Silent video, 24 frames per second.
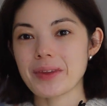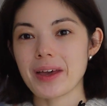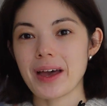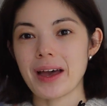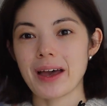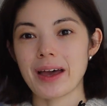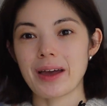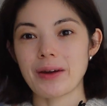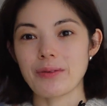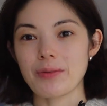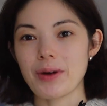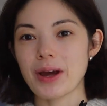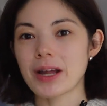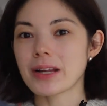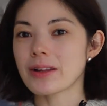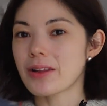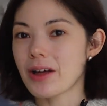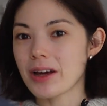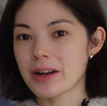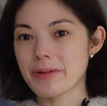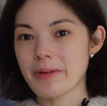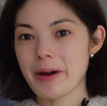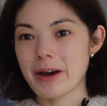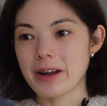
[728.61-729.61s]
I write a
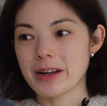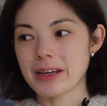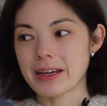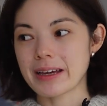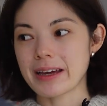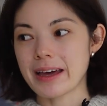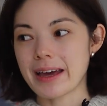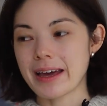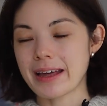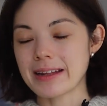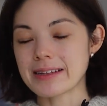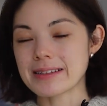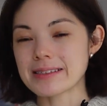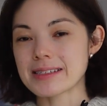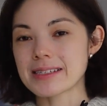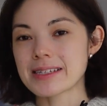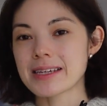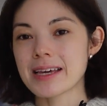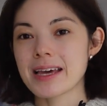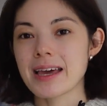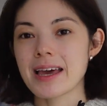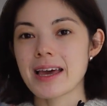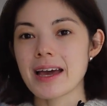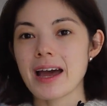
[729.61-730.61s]
lot about it and
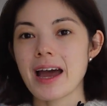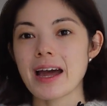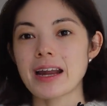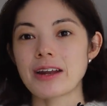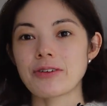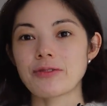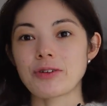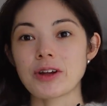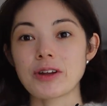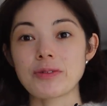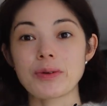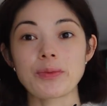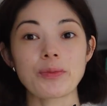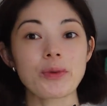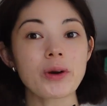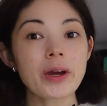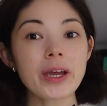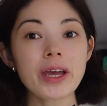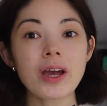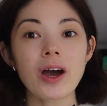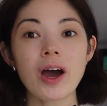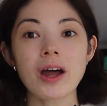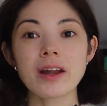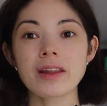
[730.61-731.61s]
kind of what I've been
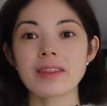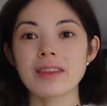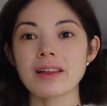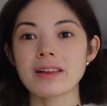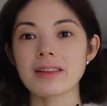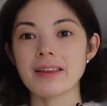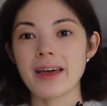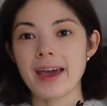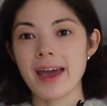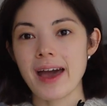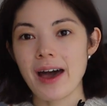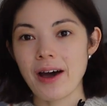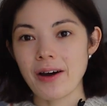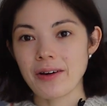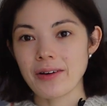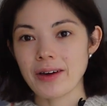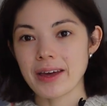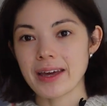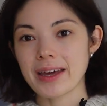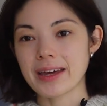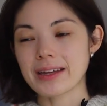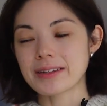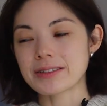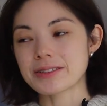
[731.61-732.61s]
working on and the layout
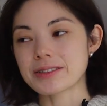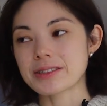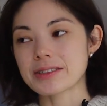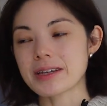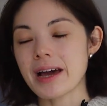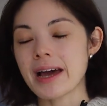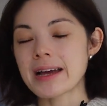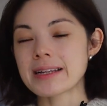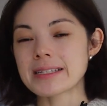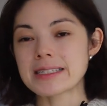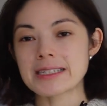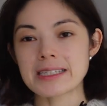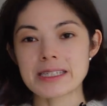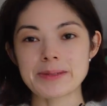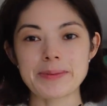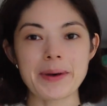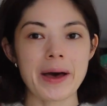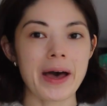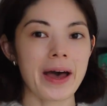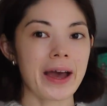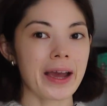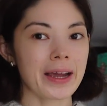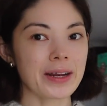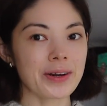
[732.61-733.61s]
and ideas
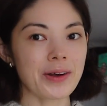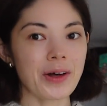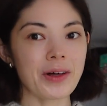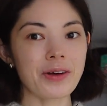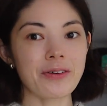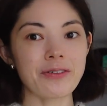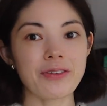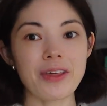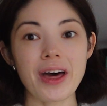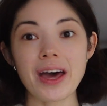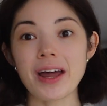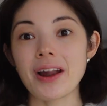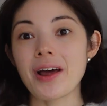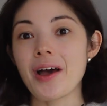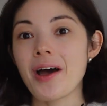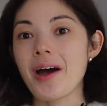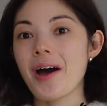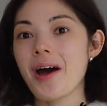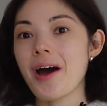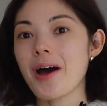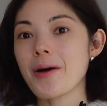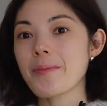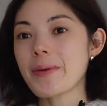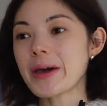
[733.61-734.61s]
behind all of that
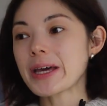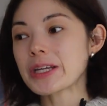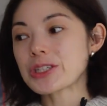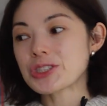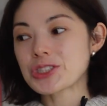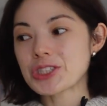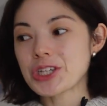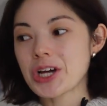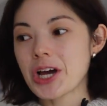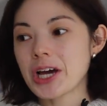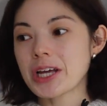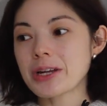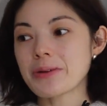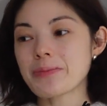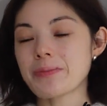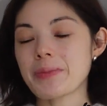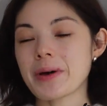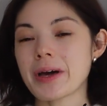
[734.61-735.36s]
on Patreon,